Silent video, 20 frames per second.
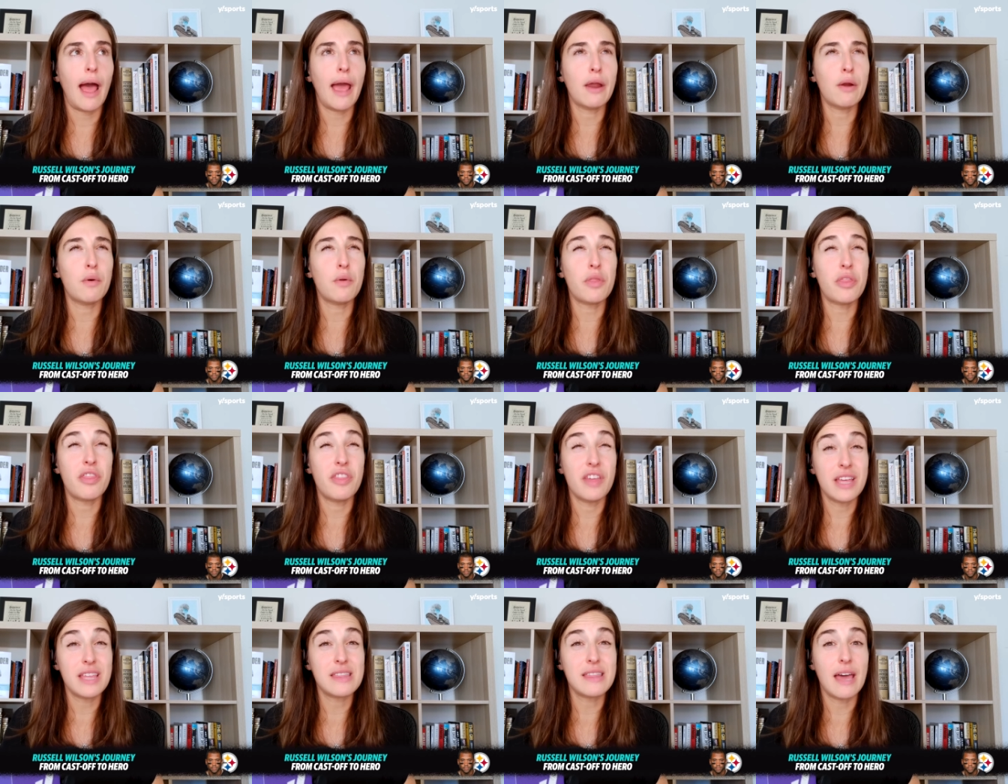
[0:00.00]
I don't
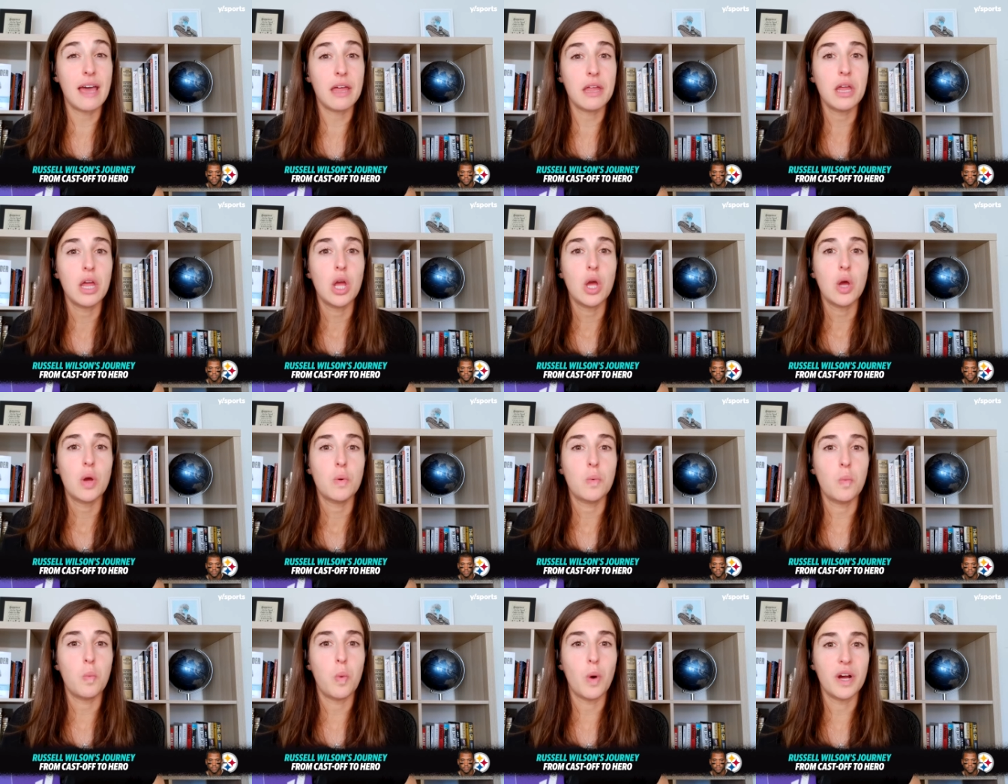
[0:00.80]
think that
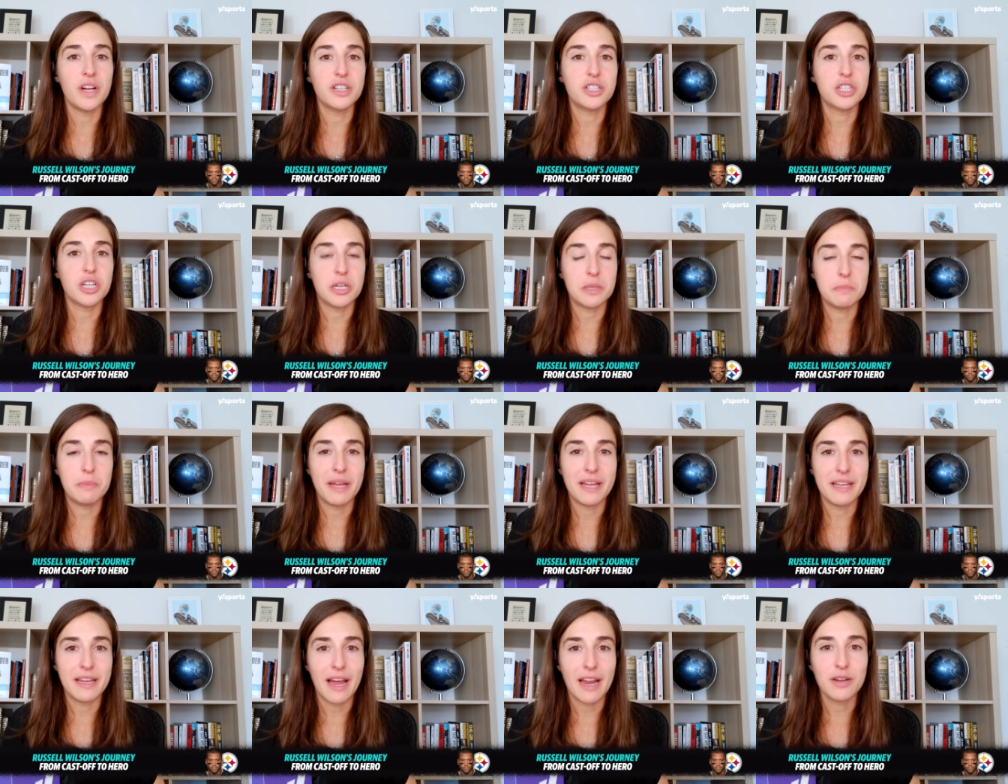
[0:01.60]
what Sean
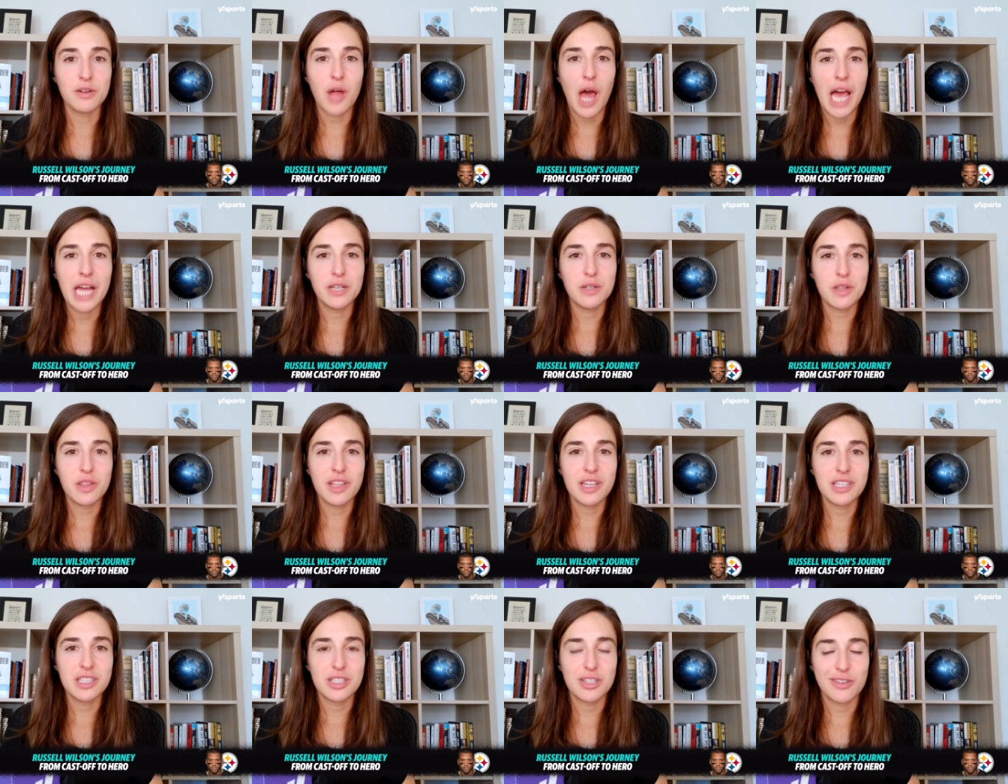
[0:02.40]
Payton, I don't, I don't
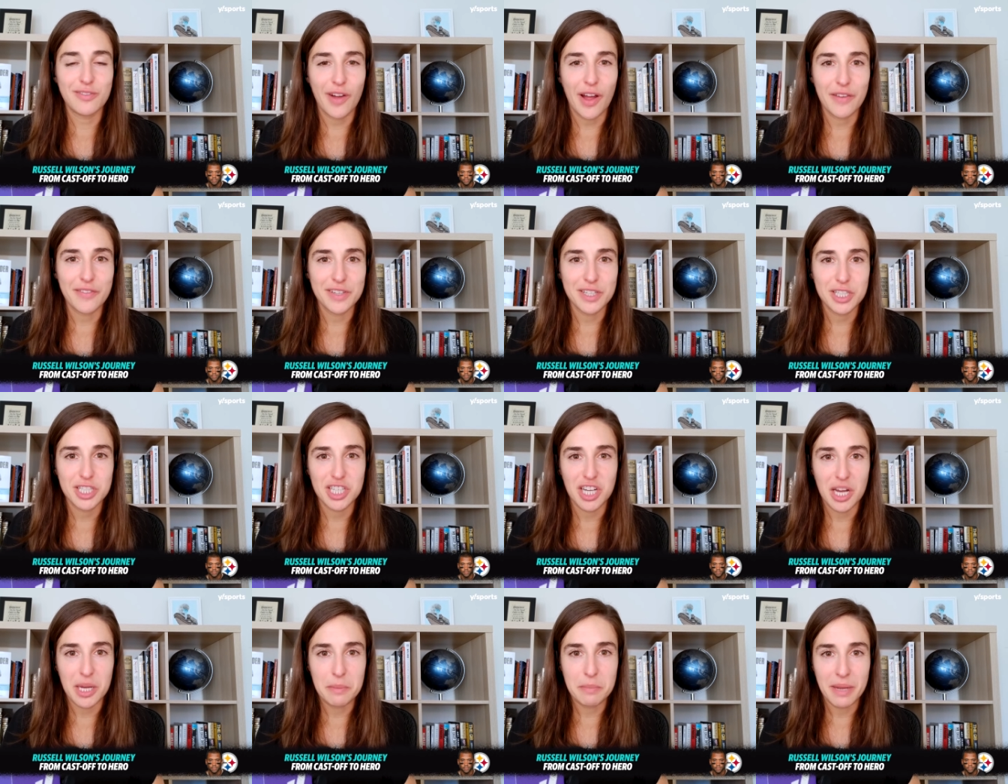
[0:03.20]
think surviving
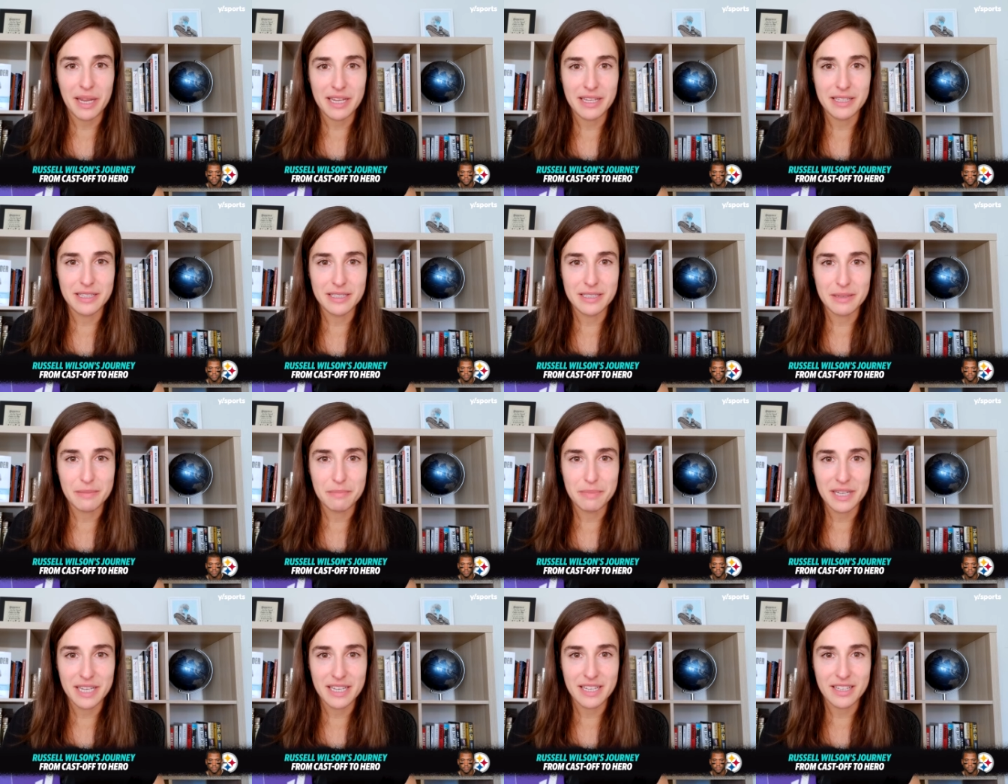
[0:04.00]
Sean Payton
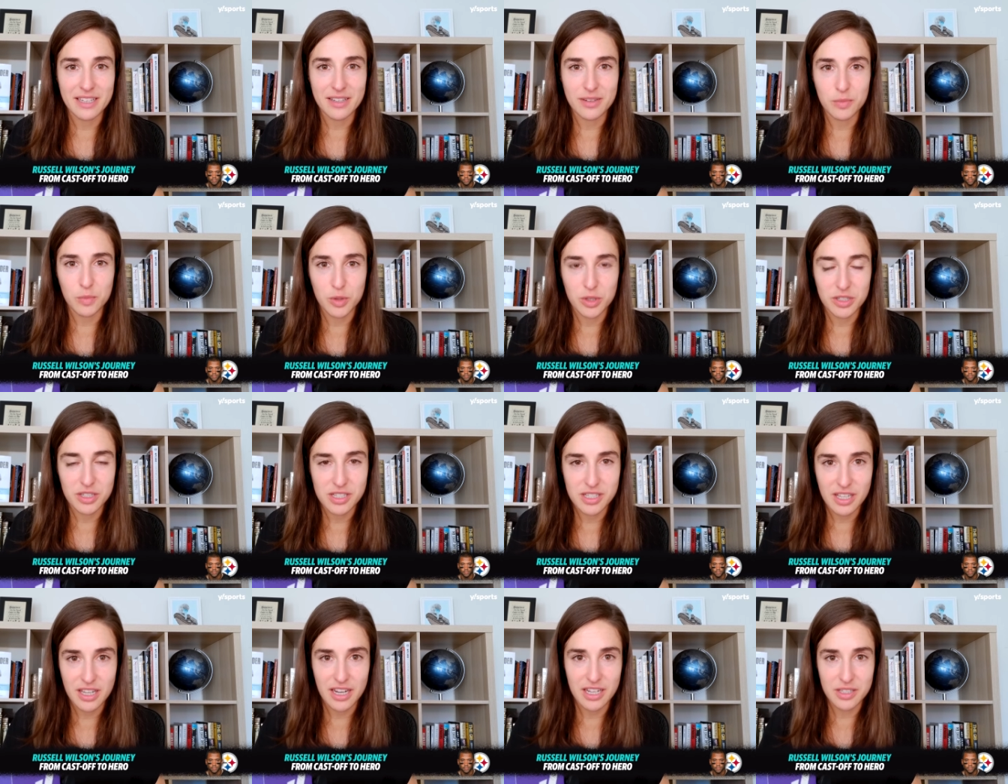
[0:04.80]
being
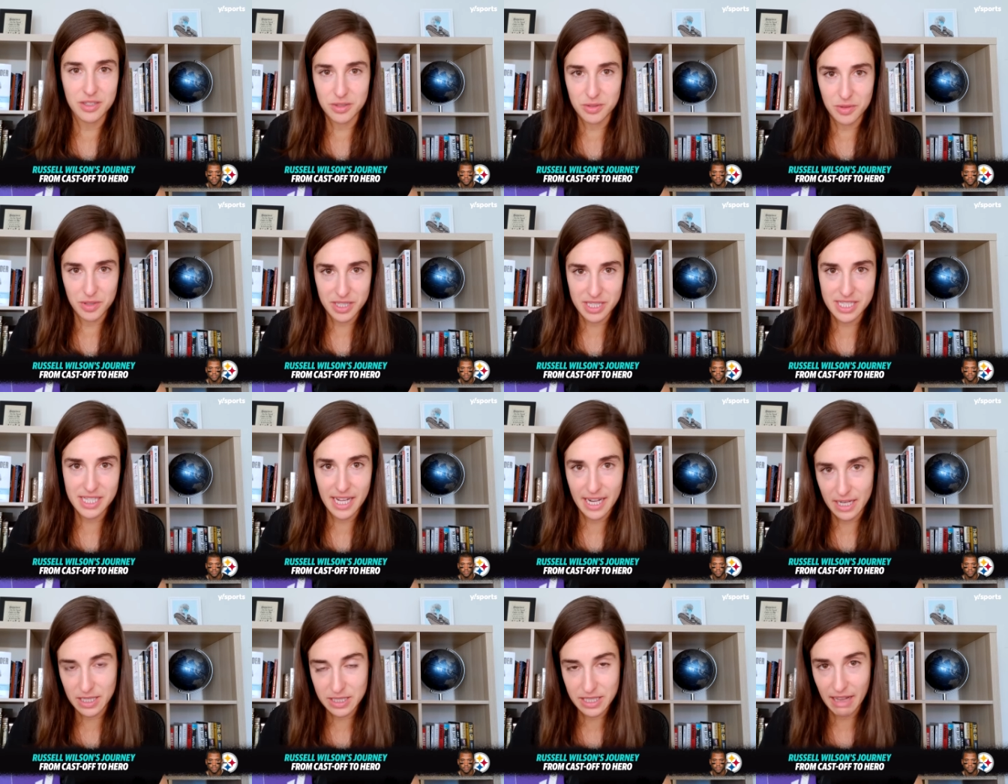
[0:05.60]
words that I don't want to
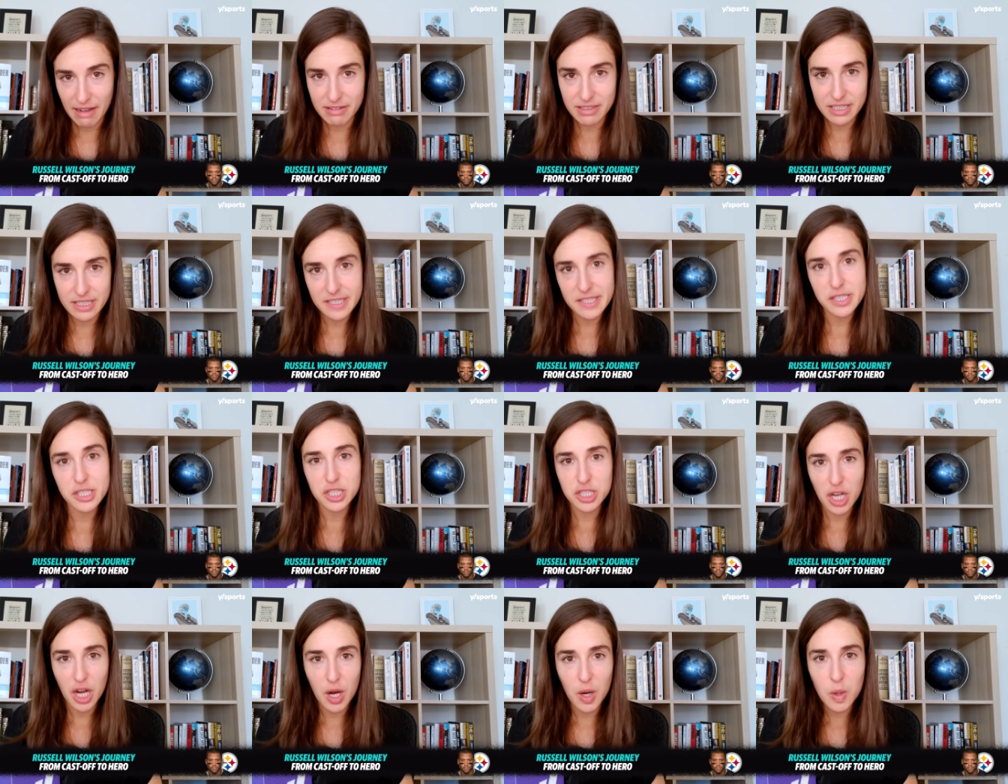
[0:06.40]
say out loud on this
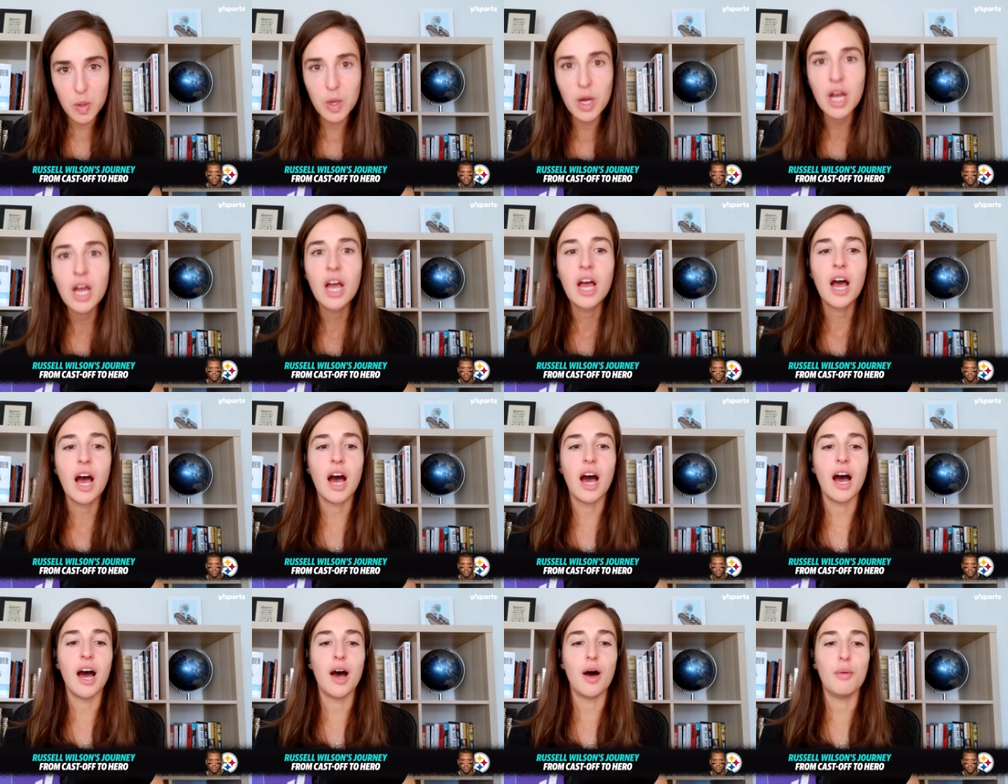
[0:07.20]
show
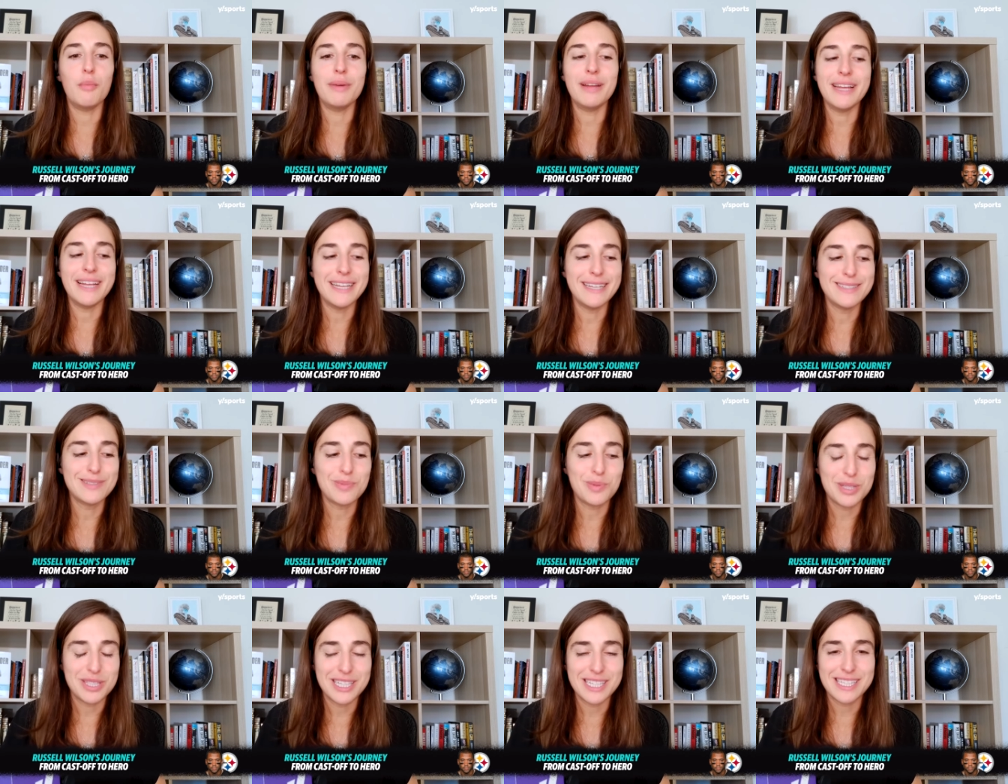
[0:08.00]
um, is
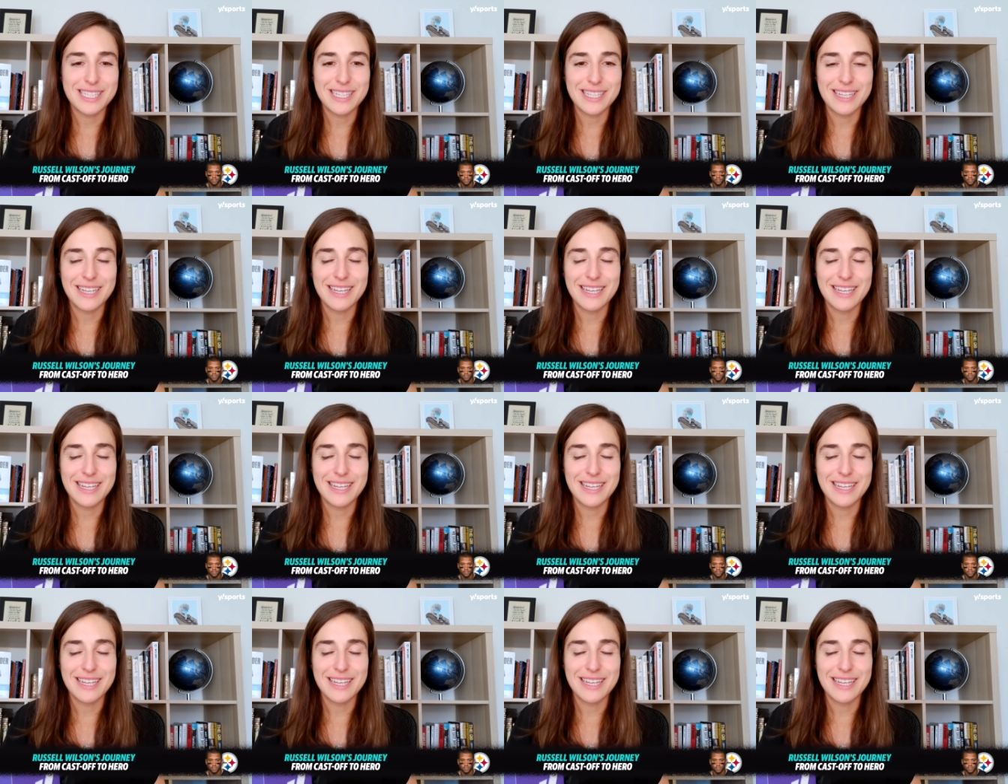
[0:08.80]
what this